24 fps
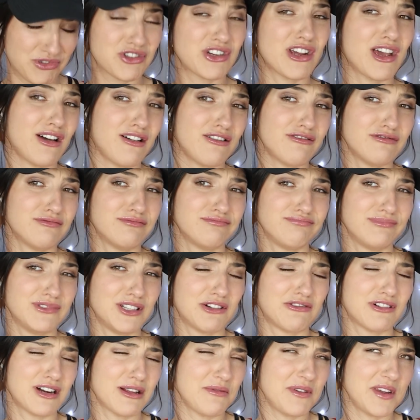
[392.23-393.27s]
show. You
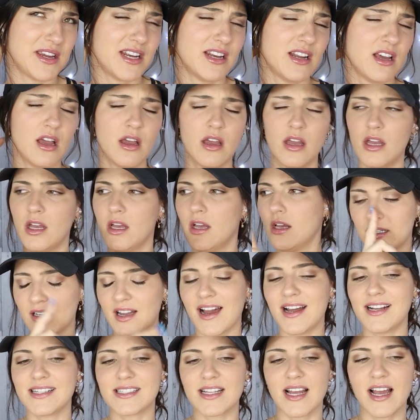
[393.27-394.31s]
know what I mean?
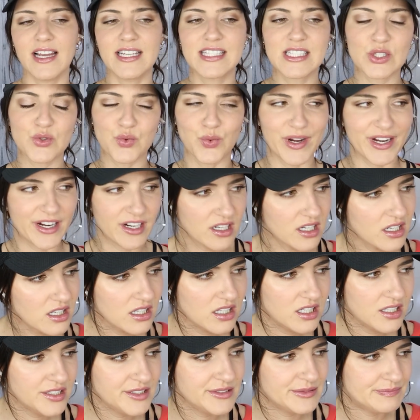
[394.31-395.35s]
Guys, I swear,
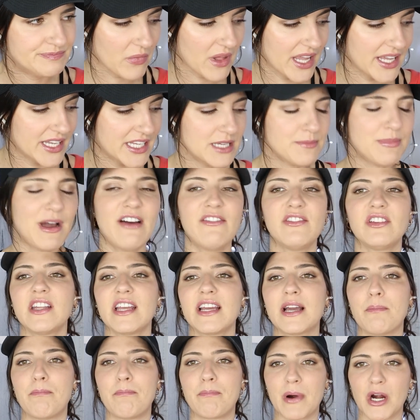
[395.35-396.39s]
I keep having
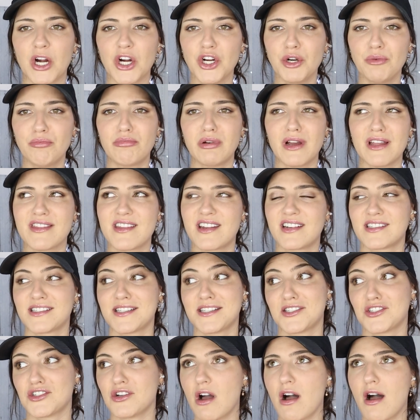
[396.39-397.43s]
like a burp and then it
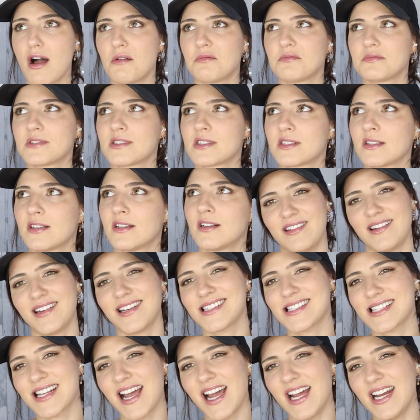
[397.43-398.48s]
stops. And
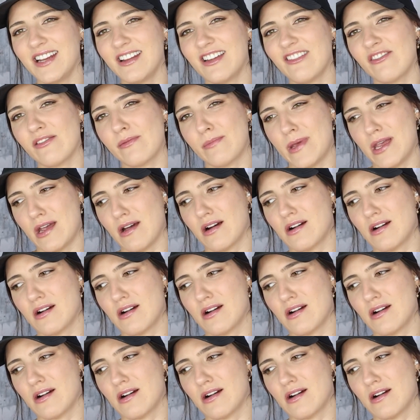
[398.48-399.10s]
it's kind of giving me